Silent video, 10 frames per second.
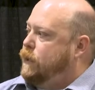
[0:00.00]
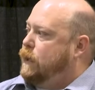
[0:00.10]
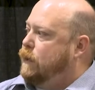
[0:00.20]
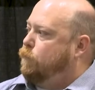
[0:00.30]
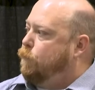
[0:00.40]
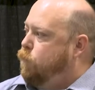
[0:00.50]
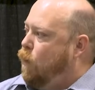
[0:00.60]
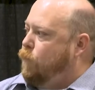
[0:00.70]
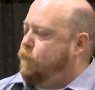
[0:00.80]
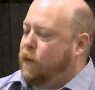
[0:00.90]

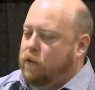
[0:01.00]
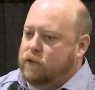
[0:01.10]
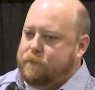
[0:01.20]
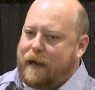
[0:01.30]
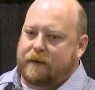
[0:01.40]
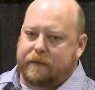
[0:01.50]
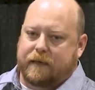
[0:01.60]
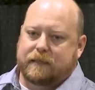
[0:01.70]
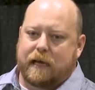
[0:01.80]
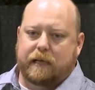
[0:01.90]
posed back to the
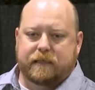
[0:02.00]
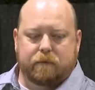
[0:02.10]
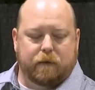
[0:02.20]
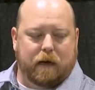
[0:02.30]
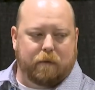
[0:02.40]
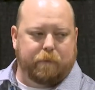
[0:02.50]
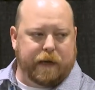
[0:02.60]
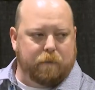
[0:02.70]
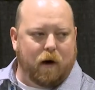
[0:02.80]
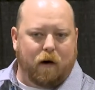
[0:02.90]
NSA's
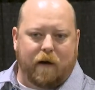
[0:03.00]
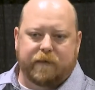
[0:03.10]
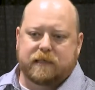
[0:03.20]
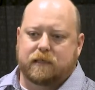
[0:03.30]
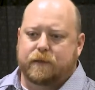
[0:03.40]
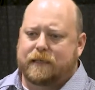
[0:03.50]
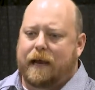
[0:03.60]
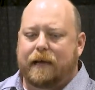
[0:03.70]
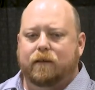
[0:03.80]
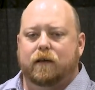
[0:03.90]
PMO office is we said,
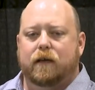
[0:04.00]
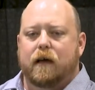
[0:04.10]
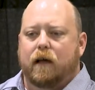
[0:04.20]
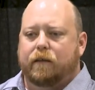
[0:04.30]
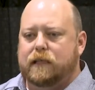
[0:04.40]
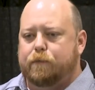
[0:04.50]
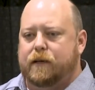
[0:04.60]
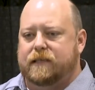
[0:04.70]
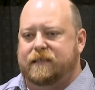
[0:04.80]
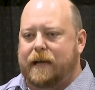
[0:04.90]
hey, look, let's put
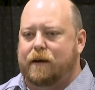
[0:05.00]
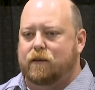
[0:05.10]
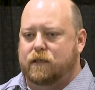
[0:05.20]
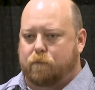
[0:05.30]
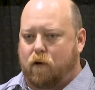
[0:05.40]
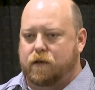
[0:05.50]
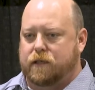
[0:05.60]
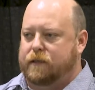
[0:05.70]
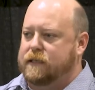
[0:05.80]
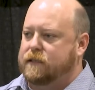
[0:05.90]
a standards approach
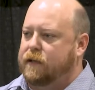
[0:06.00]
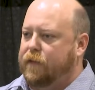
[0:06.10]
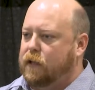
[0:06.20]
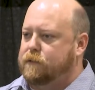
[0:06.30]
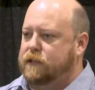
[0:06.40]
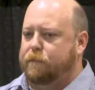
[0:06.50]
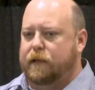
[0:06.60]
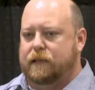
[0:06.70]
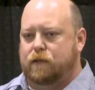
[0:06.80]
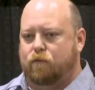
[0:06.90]
in this and develop
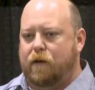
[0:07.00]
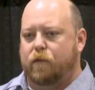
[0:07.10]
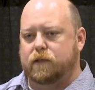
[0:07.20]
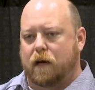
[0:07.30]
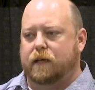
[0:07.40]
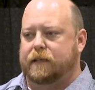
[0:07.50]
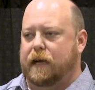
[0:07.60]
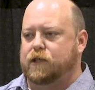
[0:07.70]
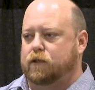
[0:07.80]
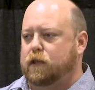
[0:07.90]
something that's a reference
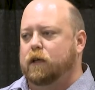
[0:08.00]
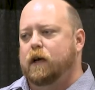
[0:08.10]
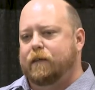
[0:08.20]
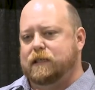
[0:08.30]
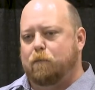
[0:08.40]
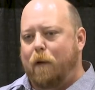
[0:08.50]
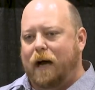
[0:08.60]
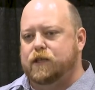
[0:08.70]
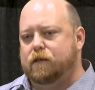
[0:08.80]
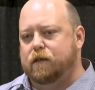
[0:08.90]
architecture, that's
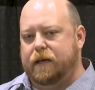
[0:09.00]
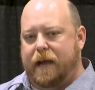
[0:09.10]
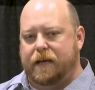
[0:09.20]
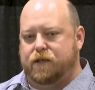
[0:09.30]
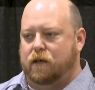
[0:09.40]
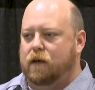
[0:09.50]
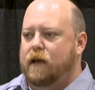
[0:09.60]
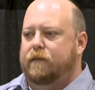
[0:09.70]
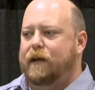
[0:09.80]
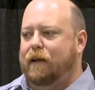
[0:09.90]
modular in nature,
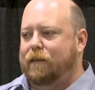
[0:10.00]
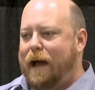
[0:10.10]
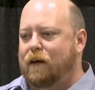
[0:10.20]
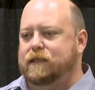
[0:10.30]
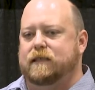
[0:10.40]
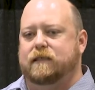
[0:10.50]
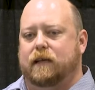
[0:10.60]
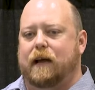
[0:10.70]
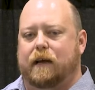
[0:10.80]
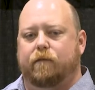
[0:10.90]
that allows us to
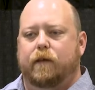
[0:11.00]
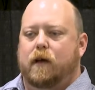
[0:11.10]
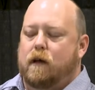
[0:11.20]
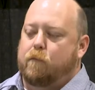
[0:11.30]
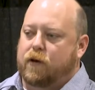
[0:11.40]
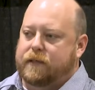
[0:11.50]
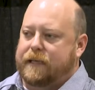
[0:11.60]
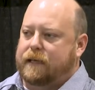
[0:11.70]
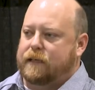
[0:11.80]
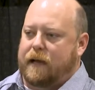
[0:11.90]
kind of
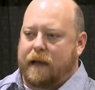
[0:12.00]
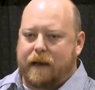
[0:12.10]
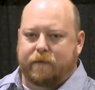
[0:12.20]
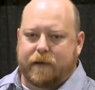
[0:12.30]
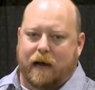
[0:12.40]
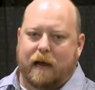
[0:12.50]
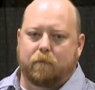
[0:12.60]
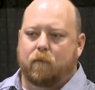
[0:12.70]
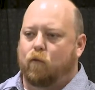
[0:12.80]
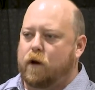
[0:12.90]
predict ahead of time,
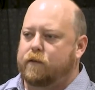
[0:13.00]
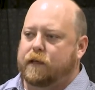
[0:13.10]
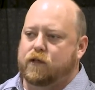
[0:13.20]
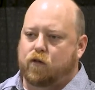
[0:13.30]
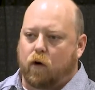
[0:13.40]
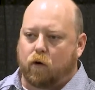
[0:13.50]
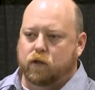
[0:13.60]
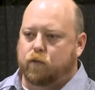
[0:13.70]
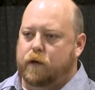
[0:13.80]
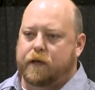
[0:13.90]
what are the
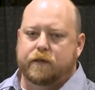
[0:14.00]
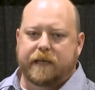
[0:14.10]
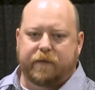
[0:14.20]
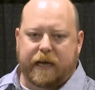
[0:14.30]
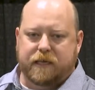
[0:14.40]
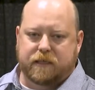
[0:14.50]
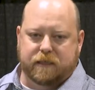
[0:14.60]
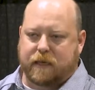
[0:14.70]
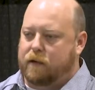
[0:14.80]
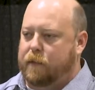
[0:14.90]
controls, what are your
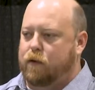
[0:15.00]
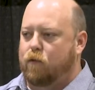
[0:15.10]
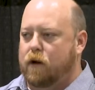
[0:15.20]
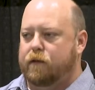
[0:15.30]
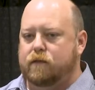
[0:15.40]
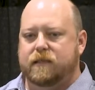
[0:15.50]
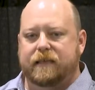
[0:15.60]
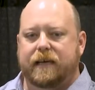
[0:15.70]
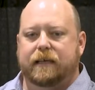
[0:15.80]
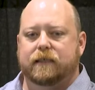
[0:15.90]
deviations going to be, what are those
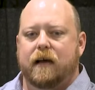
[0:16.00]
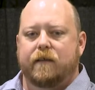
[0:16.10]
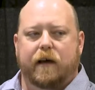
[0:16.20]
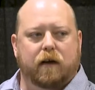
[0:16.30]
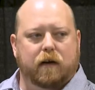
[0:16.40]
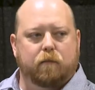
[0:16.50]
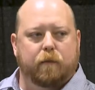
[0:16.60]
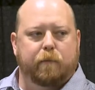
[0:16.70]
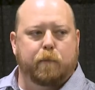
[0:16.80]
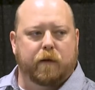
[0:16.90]
things that are going to
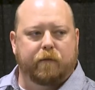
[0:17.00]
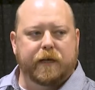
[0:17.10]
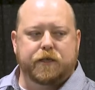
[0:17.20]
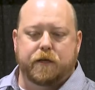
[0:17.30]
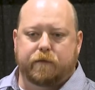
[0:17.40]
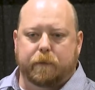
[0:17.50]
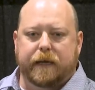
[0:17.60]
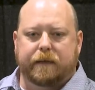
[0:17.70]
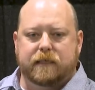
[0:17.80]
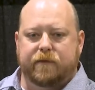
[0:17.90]
prevent you from
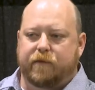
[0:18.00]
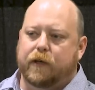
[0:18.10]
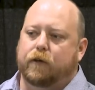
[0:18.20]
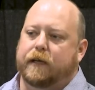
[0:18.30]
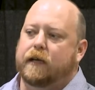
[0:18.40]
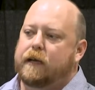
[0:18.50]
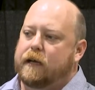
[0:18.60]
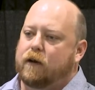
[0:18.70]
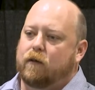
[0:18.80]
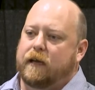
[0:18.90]
getting this fielded
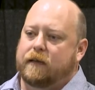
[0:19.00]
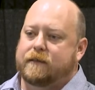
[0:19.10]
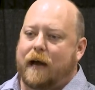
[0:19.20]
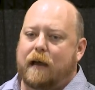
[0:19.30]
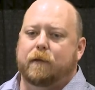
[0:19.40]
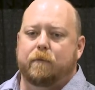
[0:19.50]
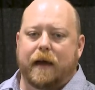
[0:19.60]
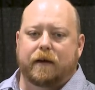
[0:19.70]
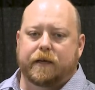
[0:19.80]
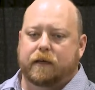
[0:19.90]
in a timely
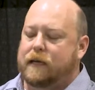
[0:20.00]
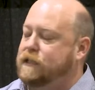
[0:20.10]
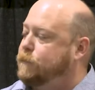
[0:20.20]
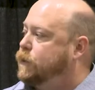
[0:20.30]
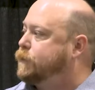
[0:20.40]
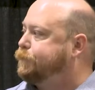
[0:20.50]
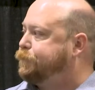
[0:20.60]
manner to your customers.